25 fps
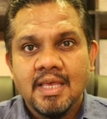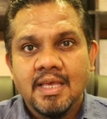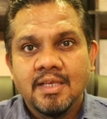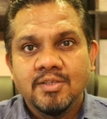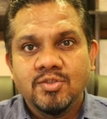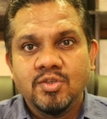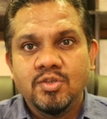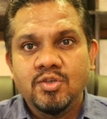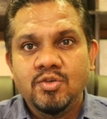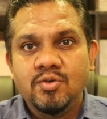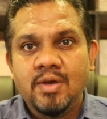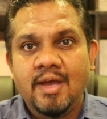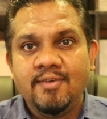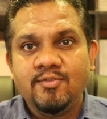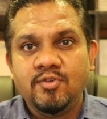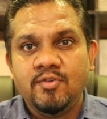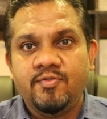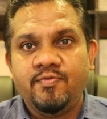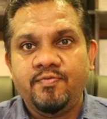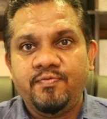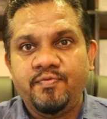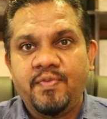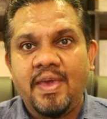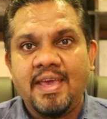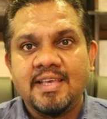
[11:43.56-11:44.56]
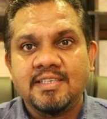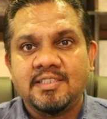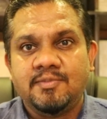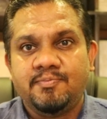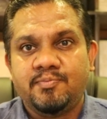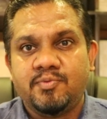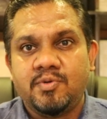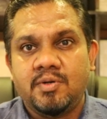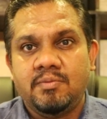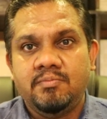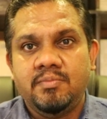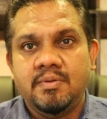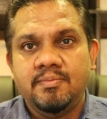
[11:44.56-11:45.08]
So you have to face
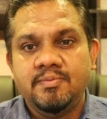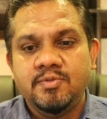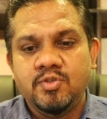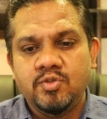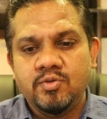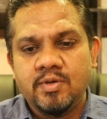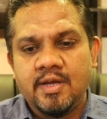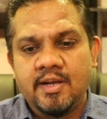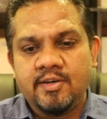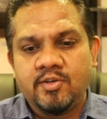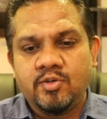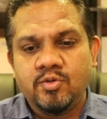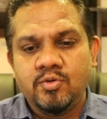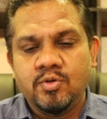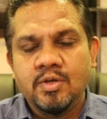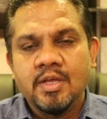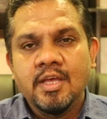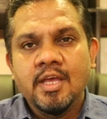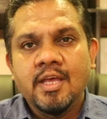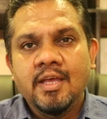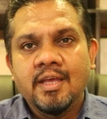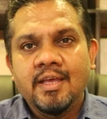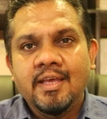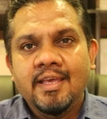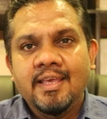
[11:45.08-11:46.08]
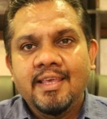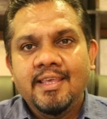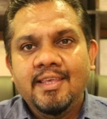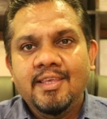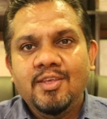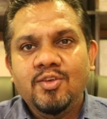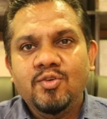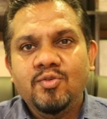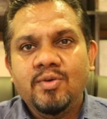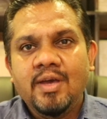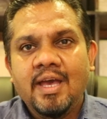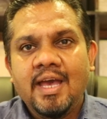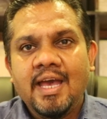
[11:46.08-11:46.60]
problems. You have
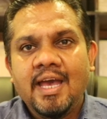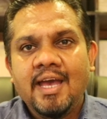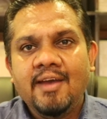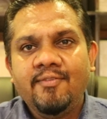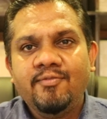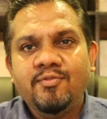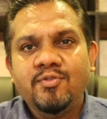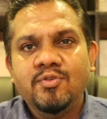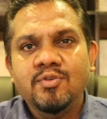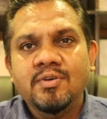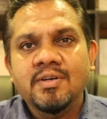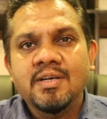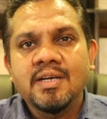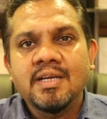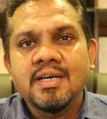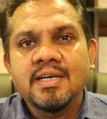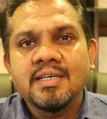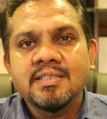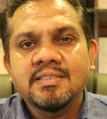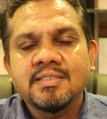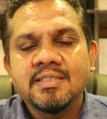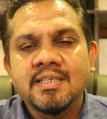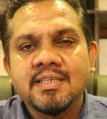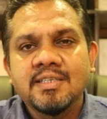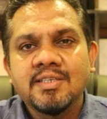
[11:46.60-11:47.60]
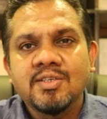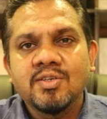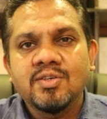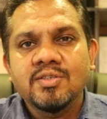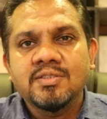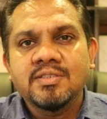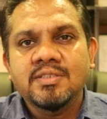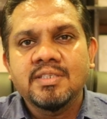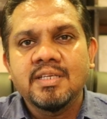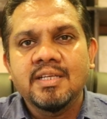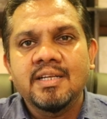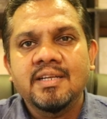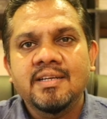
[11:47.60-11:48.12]
to nurture your
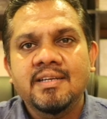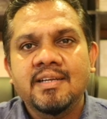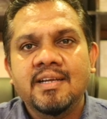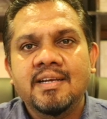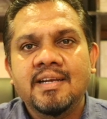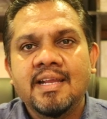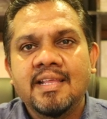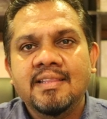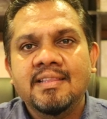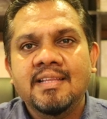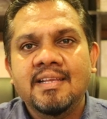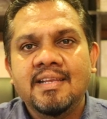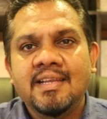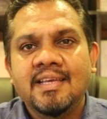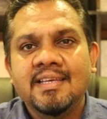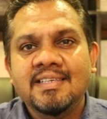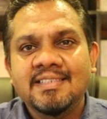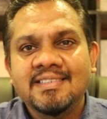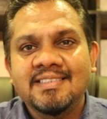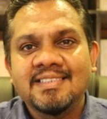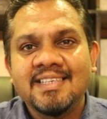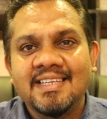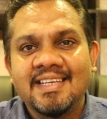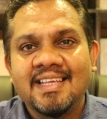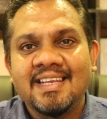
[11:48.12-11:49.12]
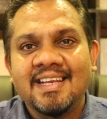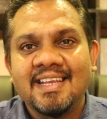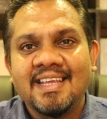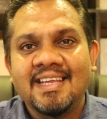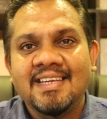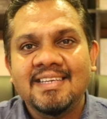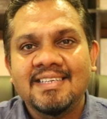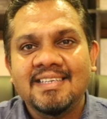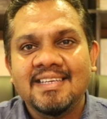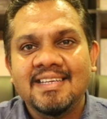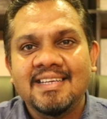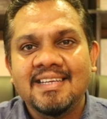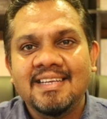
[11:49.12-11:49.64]
children and the next
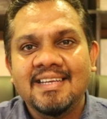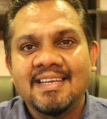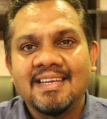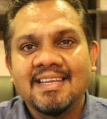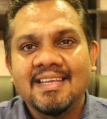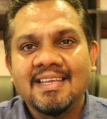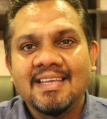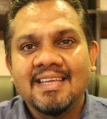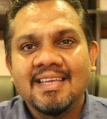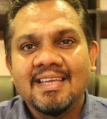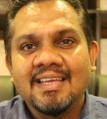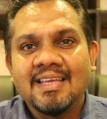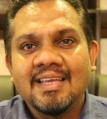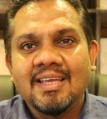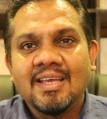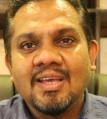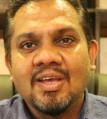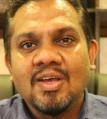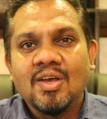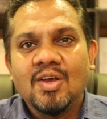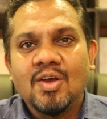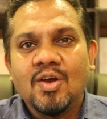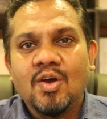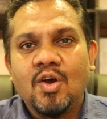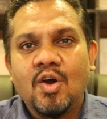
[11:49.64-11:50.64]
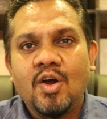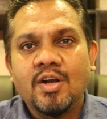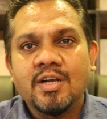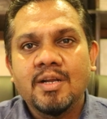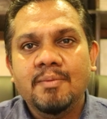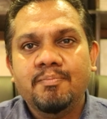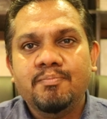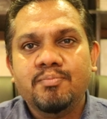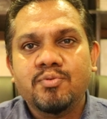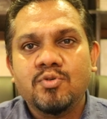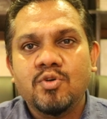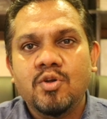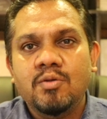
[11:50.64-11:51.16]
generation on a
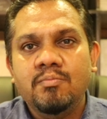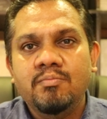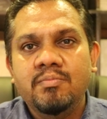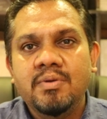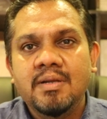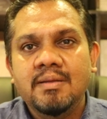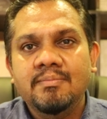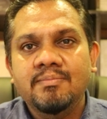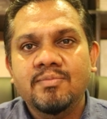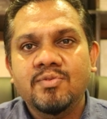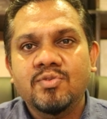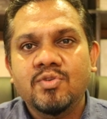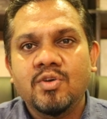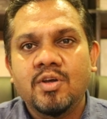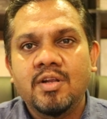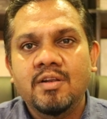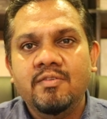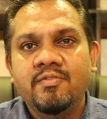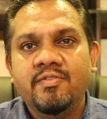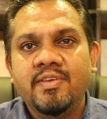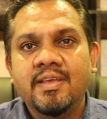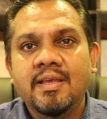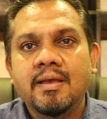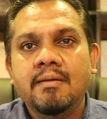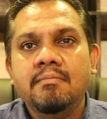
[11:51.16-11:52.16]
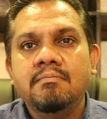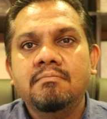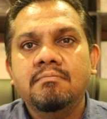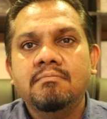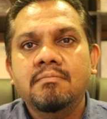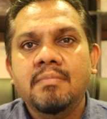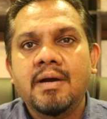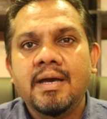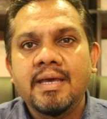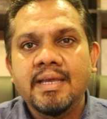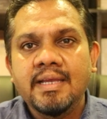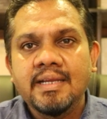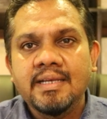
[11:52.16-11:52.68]
problem-solving
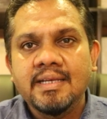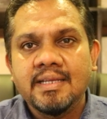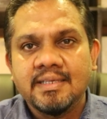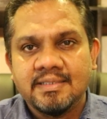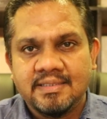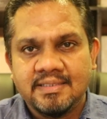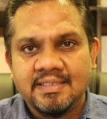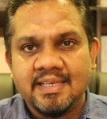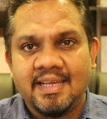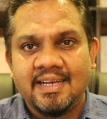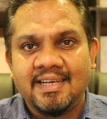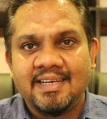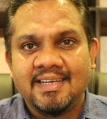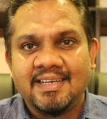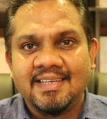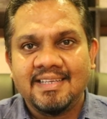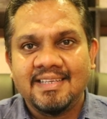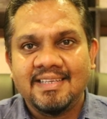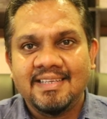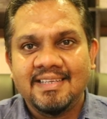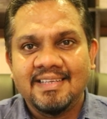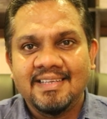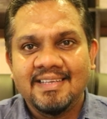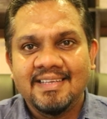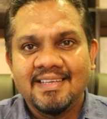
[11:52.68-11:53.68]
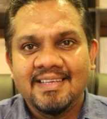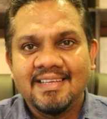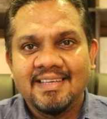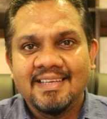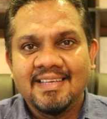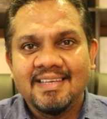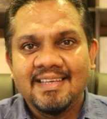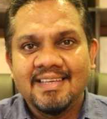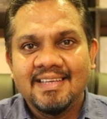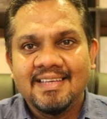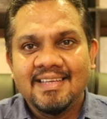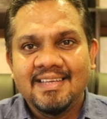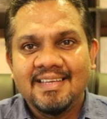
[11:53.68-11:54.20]
mindset,
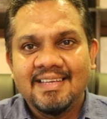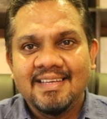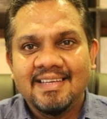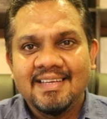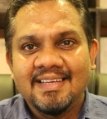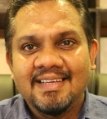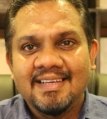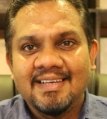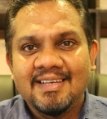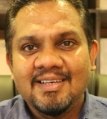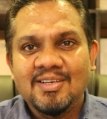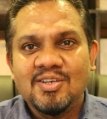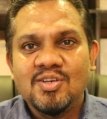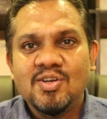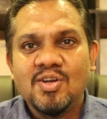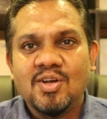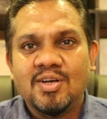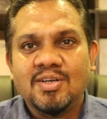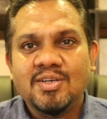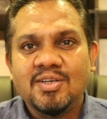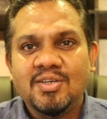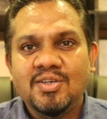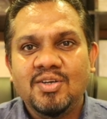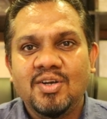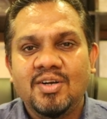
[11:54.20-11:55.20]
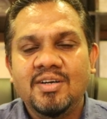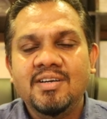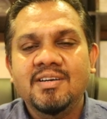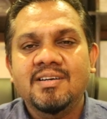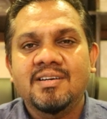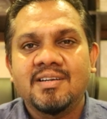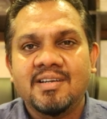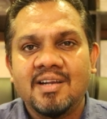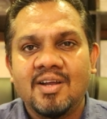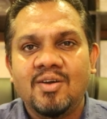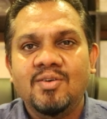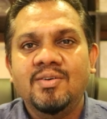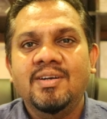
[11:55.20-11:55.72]
not on
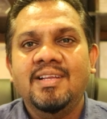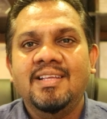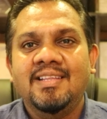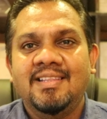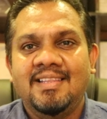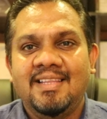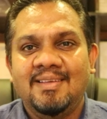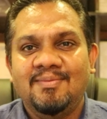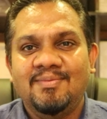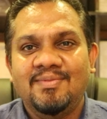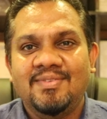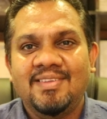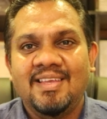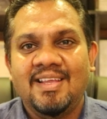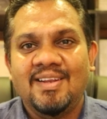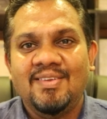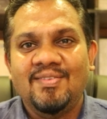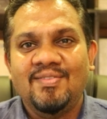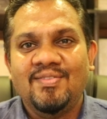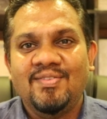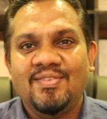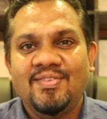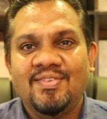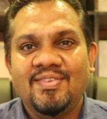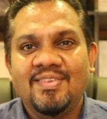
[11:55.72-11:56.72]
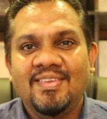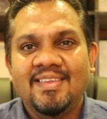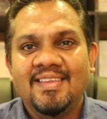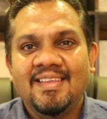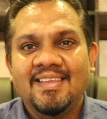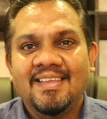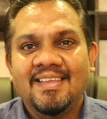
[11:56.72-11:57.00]
drowning themselves